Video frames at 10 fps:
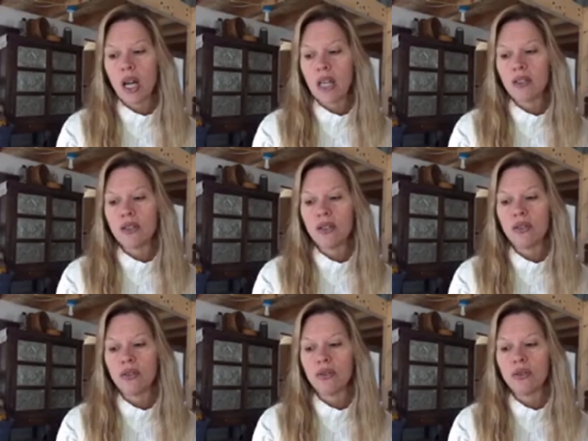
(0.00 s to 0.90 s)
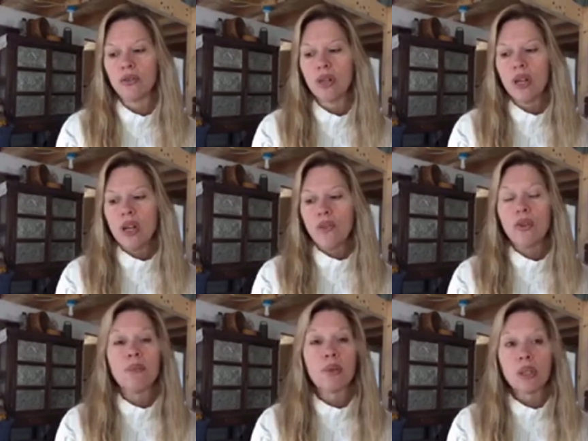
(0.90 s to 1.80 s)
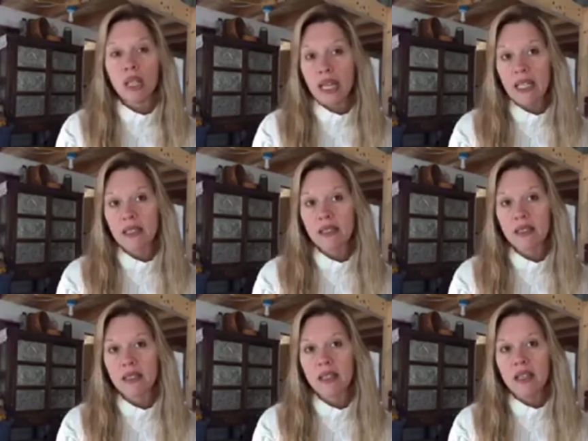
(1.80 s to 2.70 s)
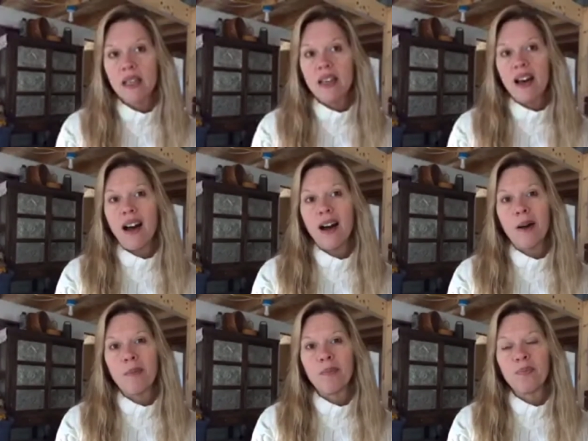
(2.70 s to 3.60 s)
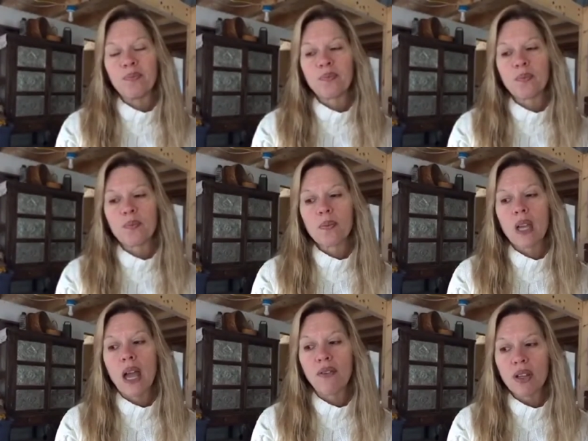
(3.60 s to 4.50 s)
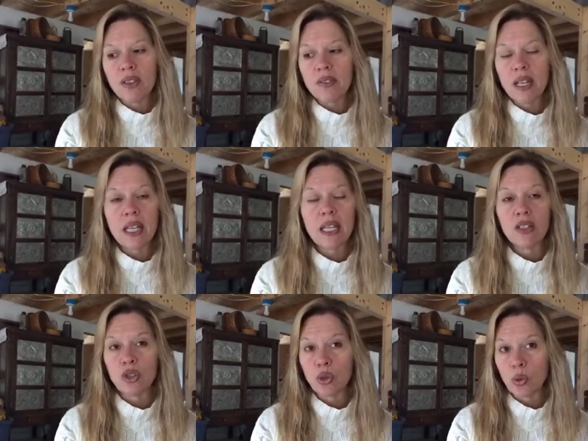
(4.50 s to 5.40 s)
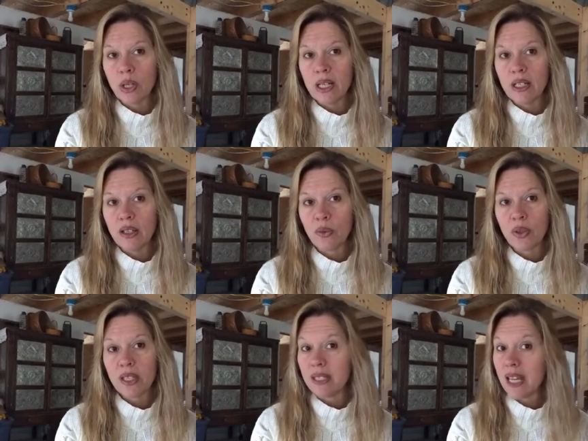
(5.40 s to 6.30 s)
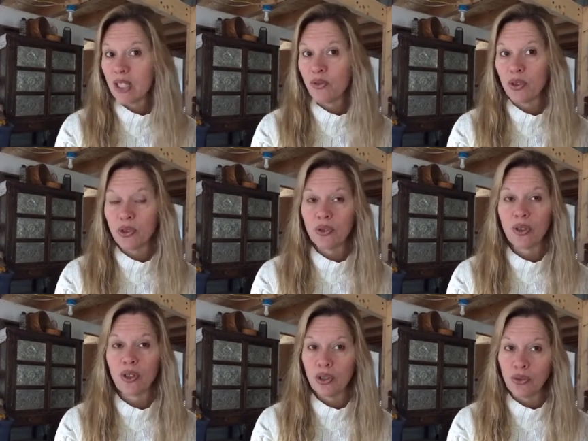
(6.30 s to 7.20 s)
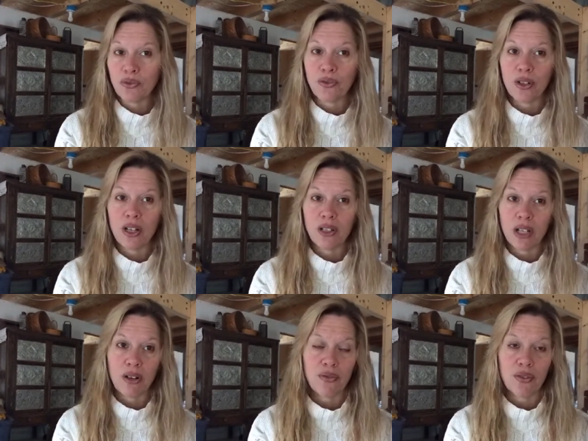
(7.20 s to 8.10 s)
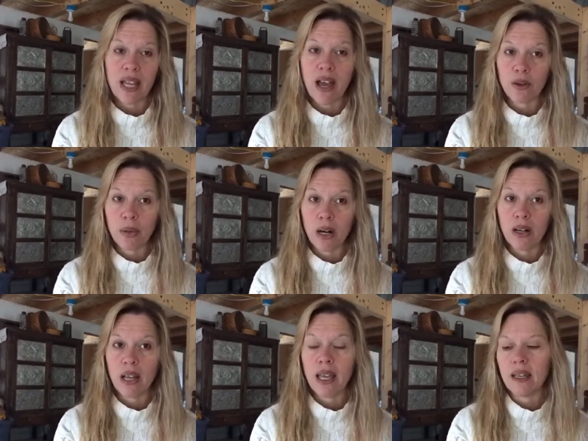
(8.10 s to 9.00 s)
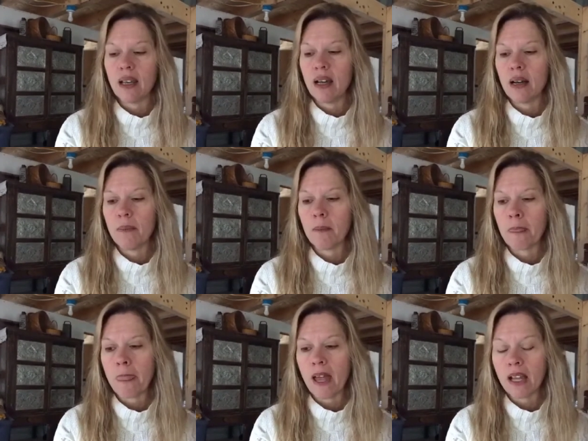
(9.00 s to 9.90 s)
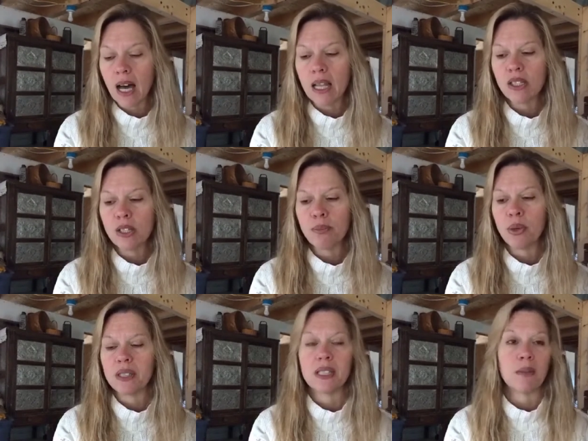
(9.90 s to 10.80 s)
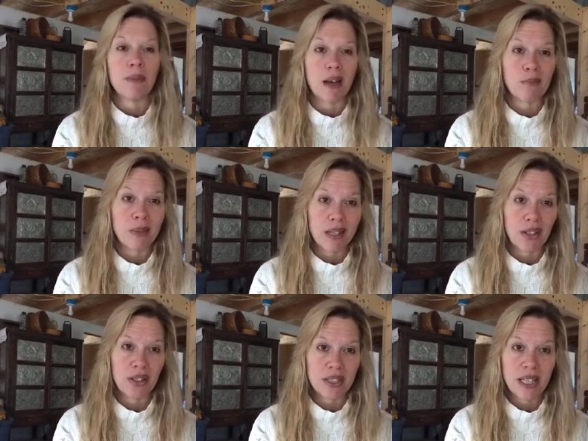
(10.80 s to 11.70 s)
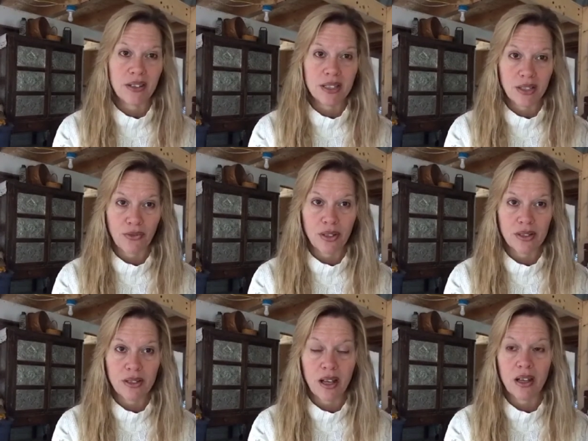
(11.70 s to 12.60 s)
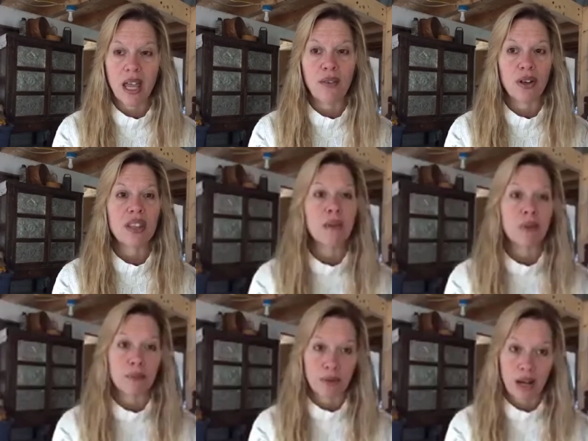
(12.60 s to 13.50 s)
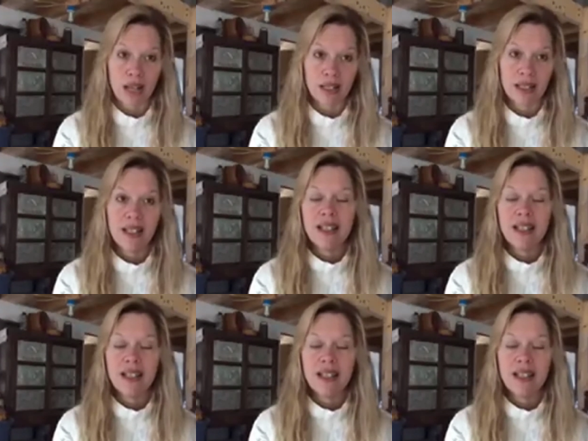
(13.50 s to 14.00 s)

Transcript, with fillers: trying to replace um, everything that he enjoyed with a tasteful gluten-free or dairy-free counterpart. And um, I got it to the point that the mountain man couldn't tell the difference on everything but bread.